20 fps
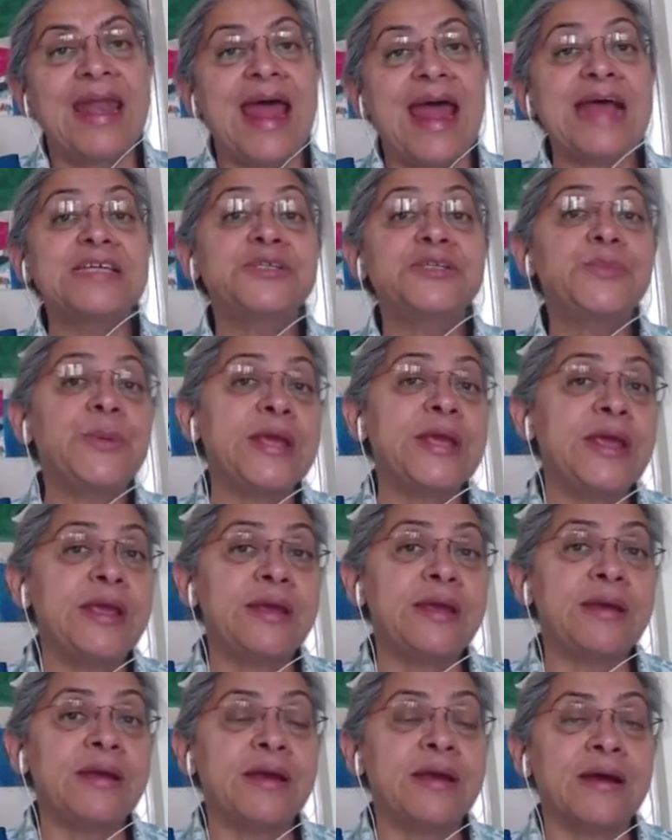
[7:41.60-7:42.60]
And as
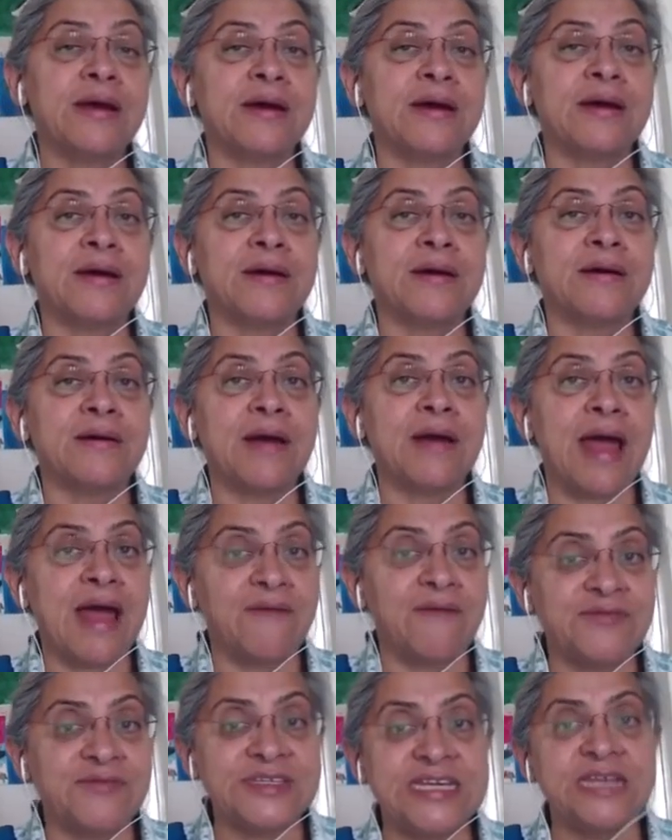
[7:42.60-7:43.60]
we
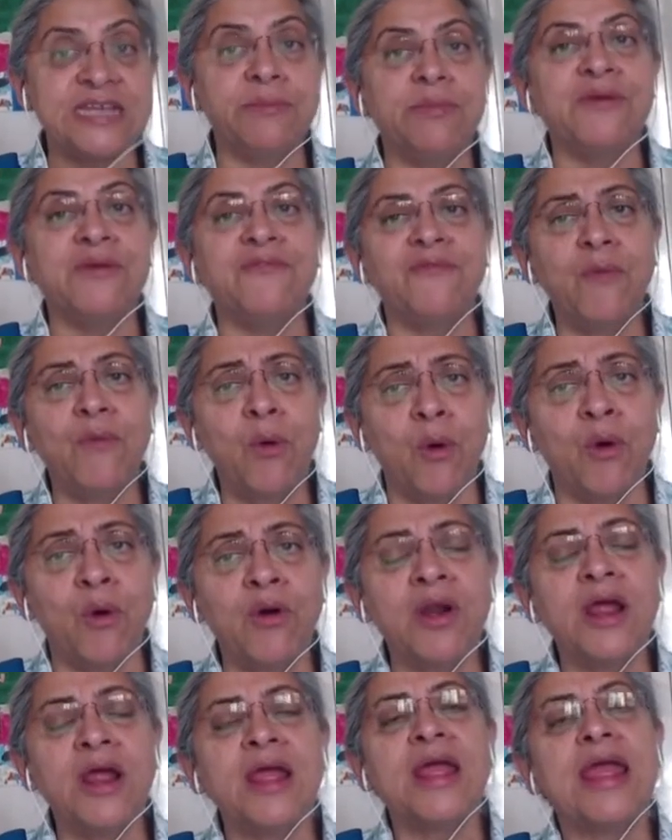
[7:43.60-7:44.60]
have seen
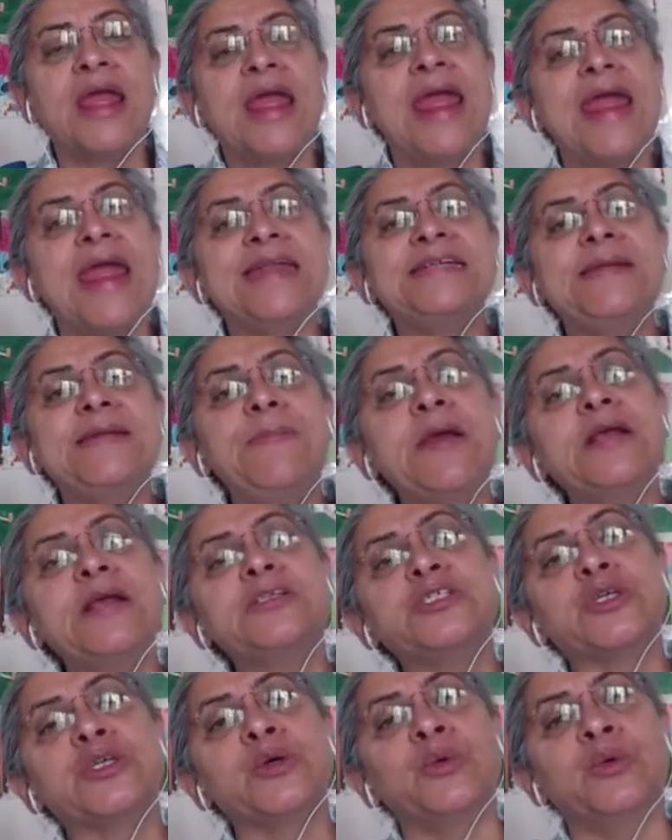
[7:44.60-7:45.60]
before, a
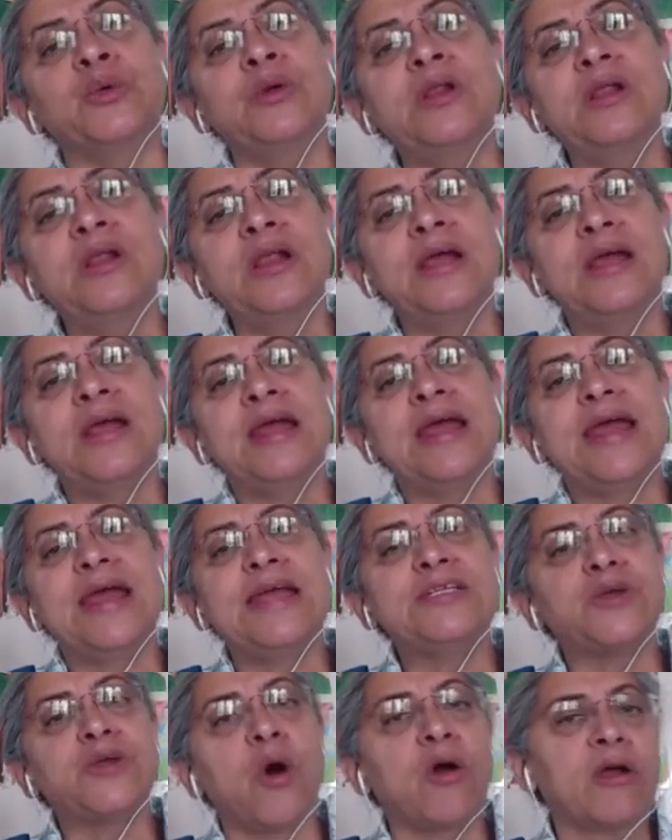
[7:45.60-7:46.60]
typical school
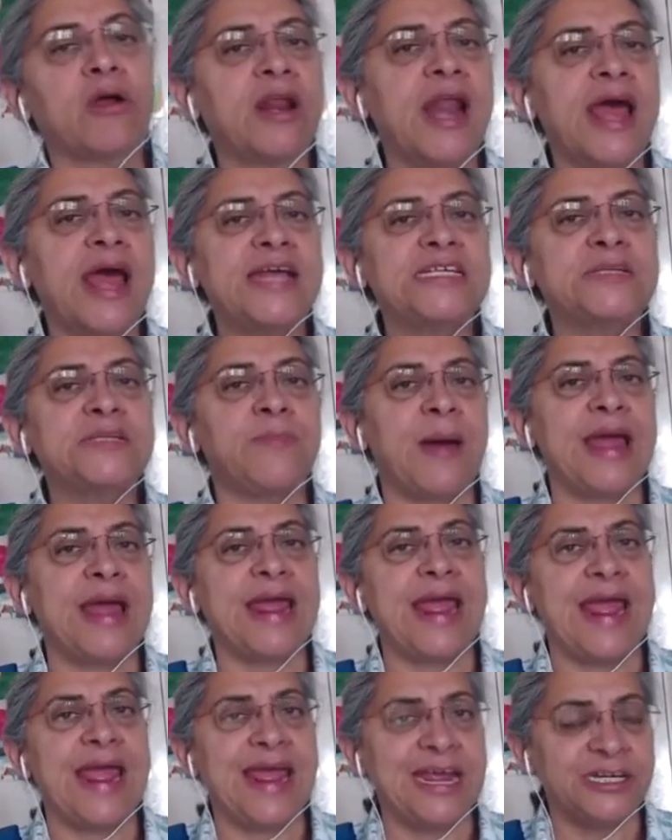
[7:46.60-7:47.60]
is organized
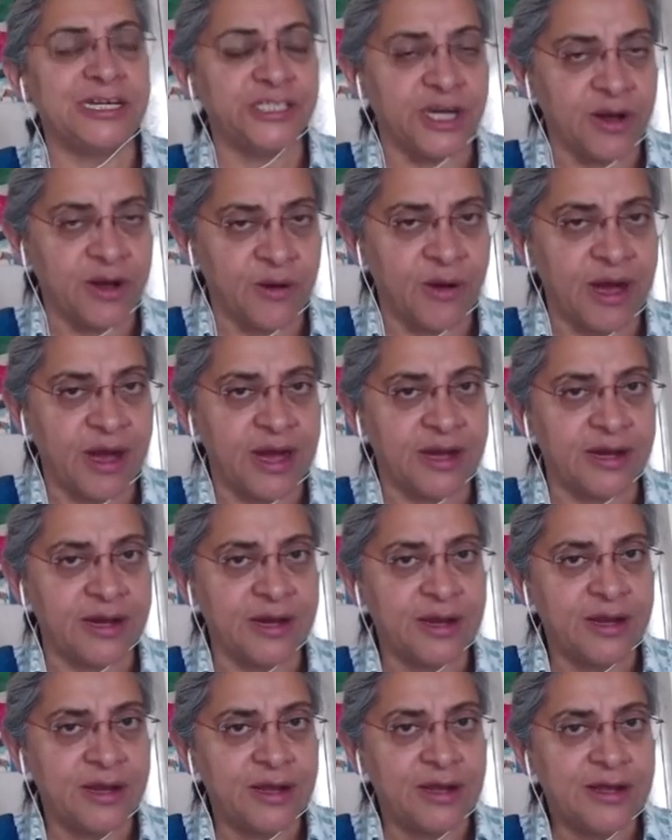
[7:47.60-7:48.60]
by age and grade.
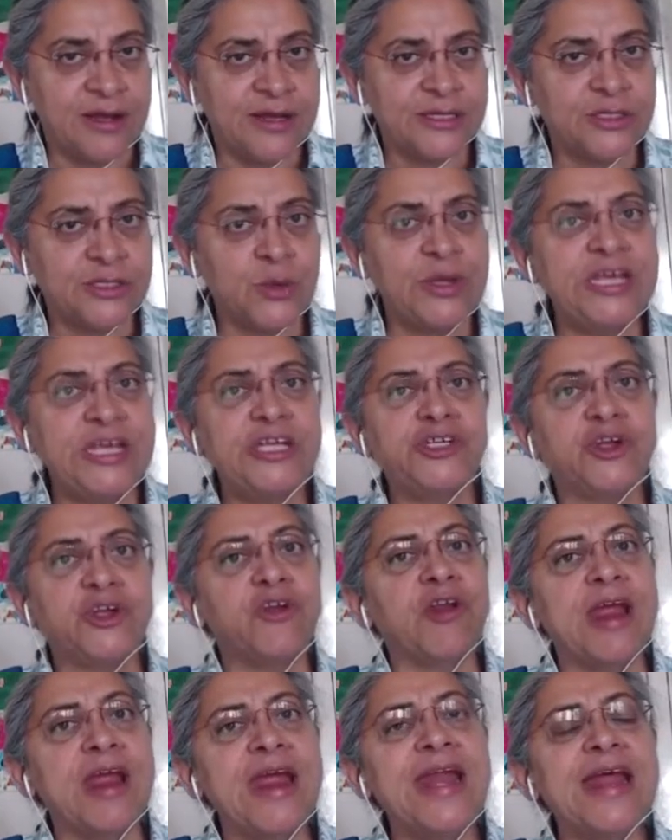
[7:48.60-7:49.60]
So each
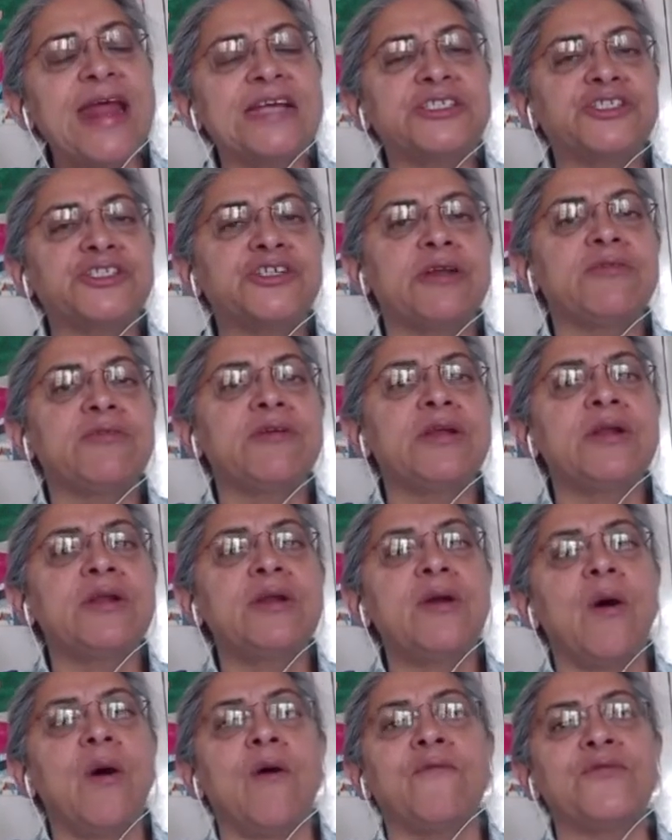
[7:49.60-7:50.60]
grade has
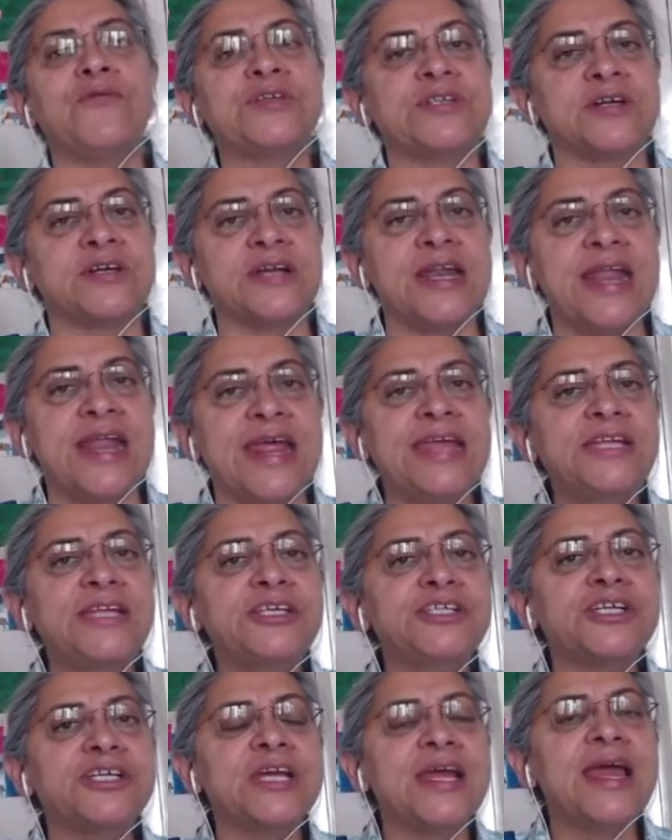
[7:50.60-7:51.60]
children of a certain
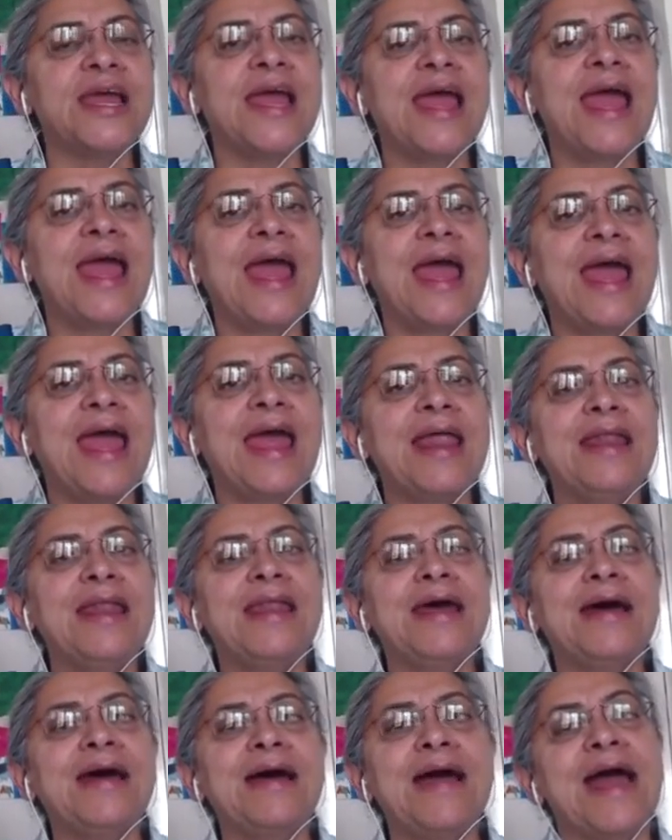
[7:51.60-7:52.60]
age,
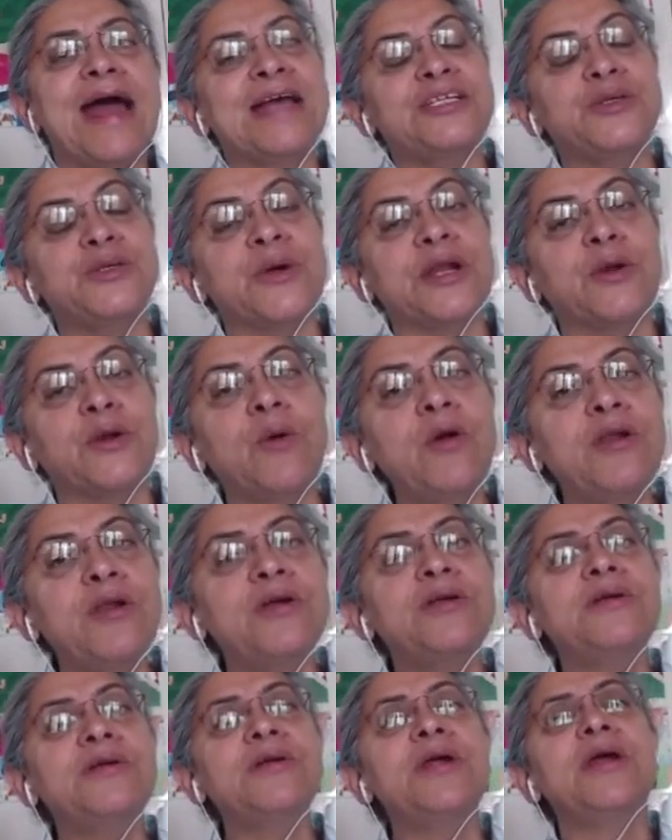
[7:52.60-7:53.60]
and as you get
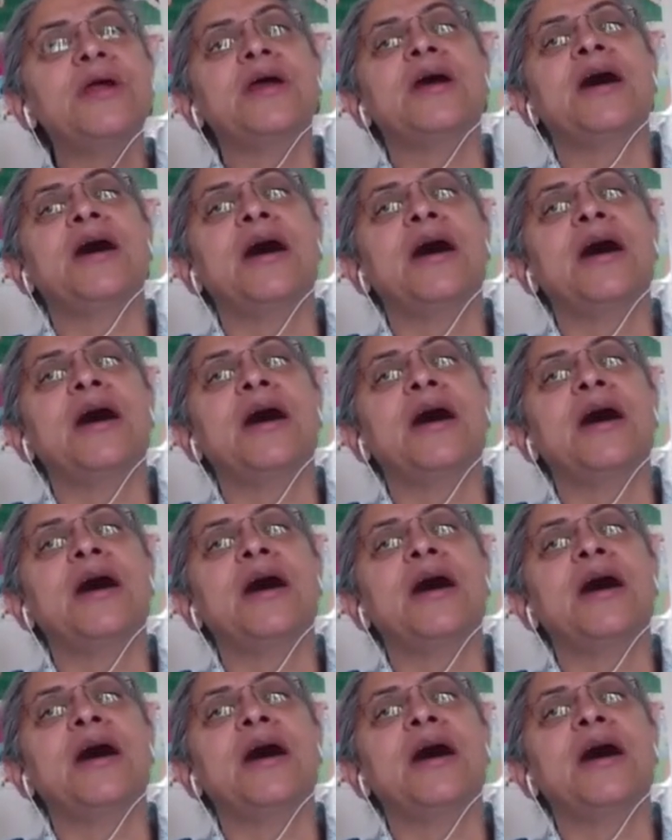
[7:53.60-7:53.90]
older,